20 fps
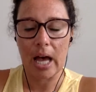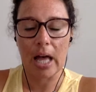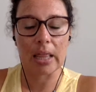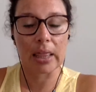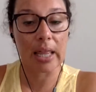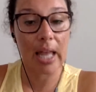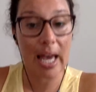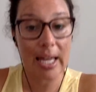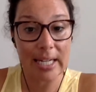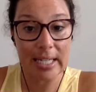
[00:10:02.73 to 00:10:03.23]
a
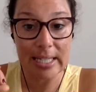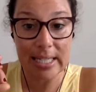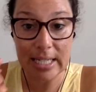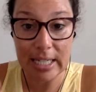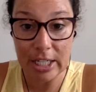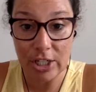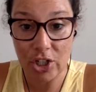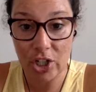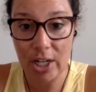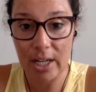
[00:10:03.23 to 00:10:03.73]
lot of
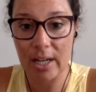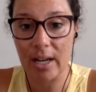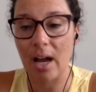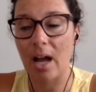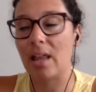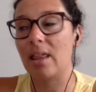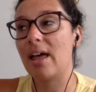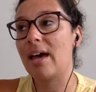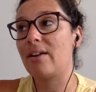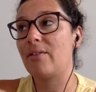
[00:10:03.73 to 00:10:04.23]
teaching,
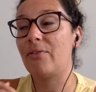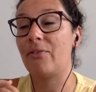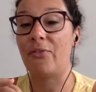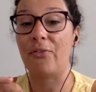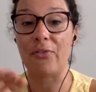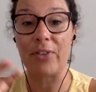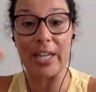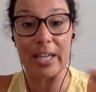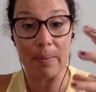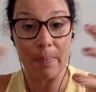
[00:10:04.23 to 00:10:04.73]
a lot of
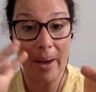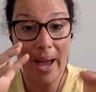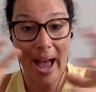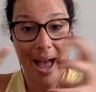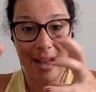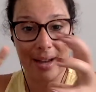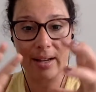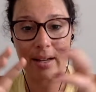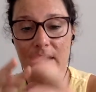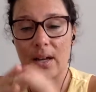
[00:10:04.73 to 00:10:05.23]

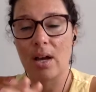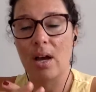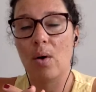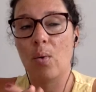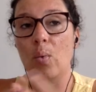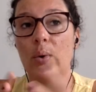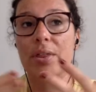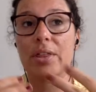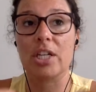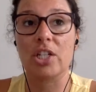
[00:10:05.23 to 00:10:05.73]
feedback
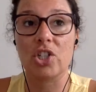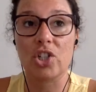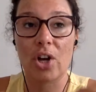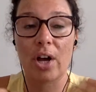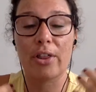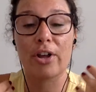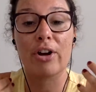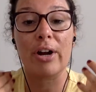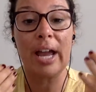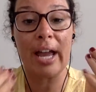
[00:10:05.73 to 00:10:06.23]
with each
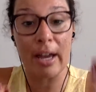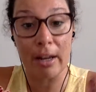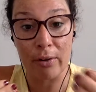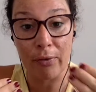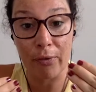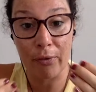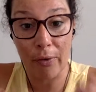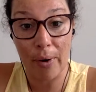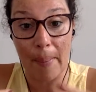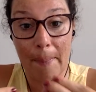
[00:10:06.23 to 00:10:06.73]
other
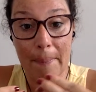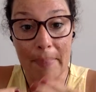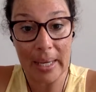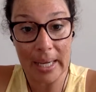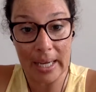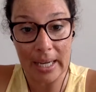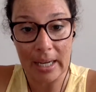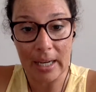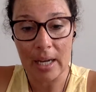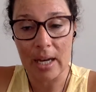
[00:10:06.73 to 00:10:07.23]
and from
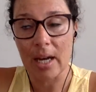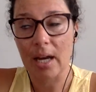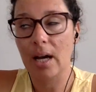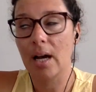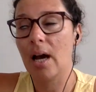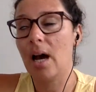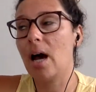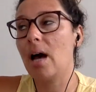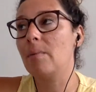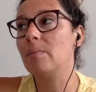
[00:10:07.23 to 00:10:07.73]
me,
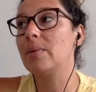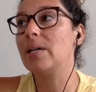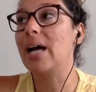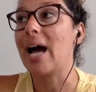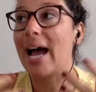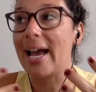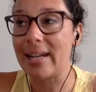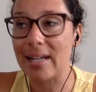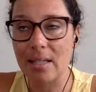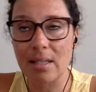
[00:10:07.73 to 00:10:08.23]

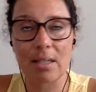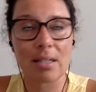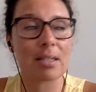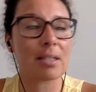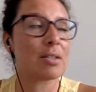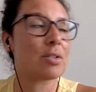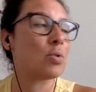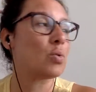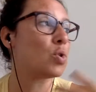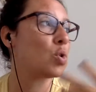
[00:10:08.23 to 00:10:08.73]

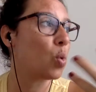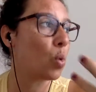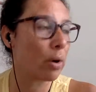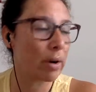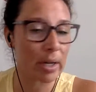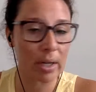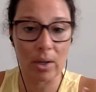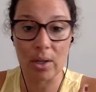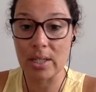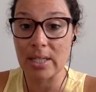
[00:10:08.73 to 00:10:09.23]
guidance,
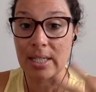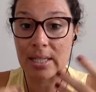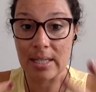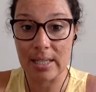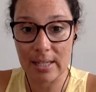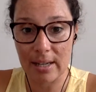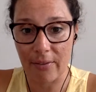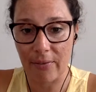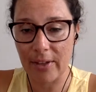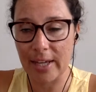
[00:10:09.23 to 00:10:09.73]
tutorials, and
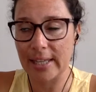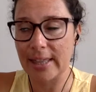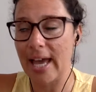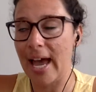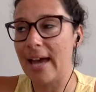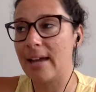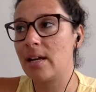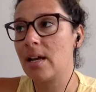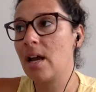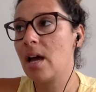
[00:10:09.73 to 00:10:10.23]
stuff like
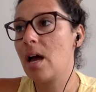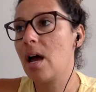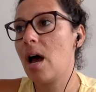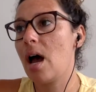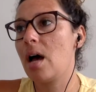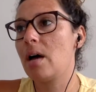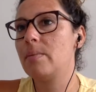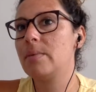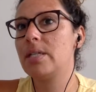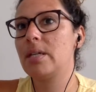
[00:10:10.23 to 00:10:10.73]
that,
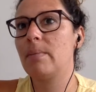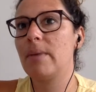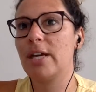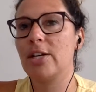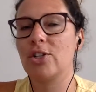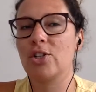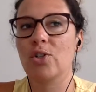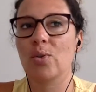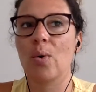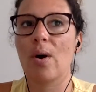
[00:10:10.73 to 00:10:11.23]
to
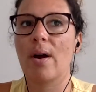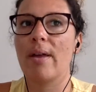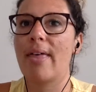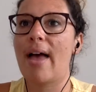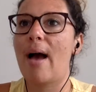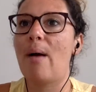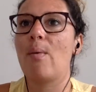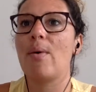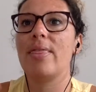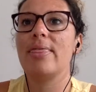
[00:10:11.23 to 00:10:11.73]
make sure
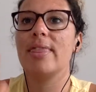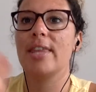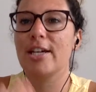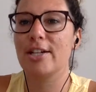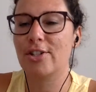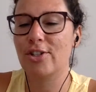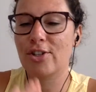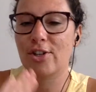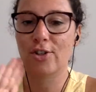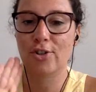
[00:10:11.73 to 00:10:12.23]
that when
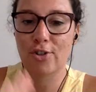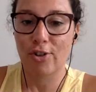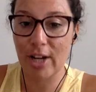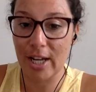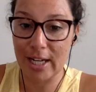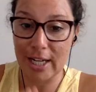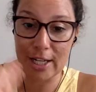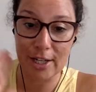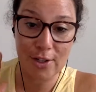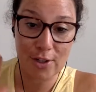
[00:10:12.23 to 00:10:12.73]
this
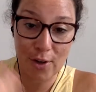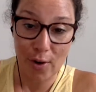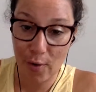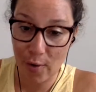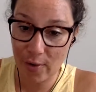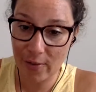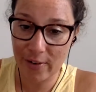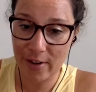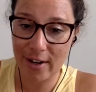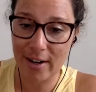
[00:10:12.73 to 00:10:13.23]
training is
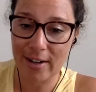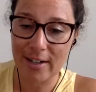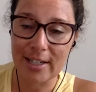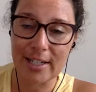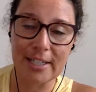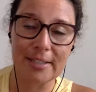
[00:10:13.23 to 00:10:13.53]
over,